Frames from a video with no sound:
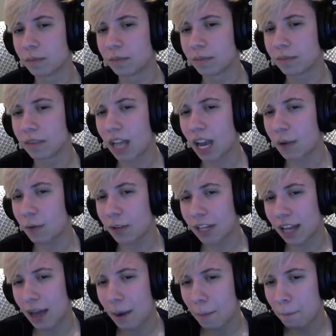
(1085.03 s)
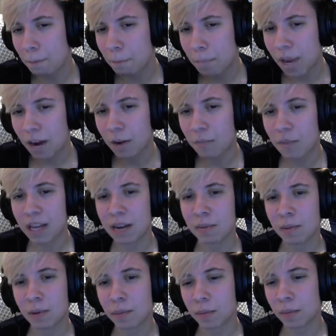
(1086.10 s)
I would, bare
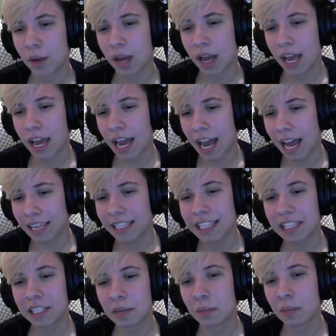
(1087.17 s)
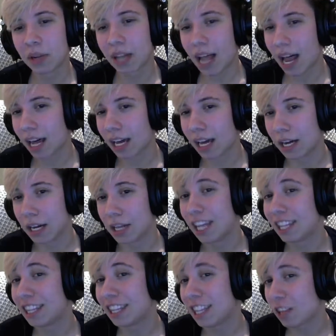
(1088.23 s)
minimum, at least imply
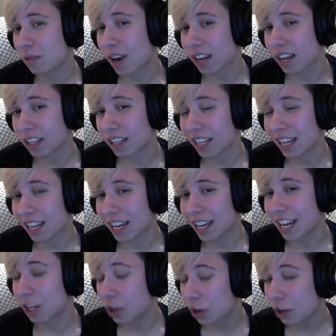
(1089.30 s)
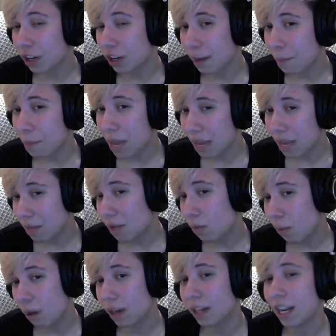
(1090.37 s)
that theoretically it could maybe
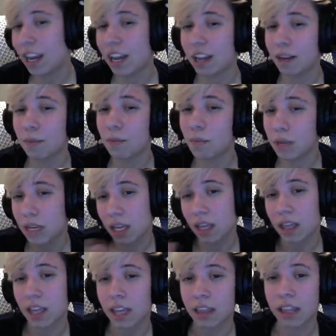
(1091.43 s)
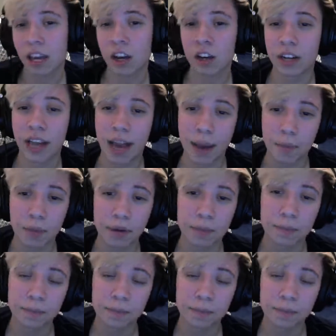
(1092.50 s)
one day be a thing that could happen.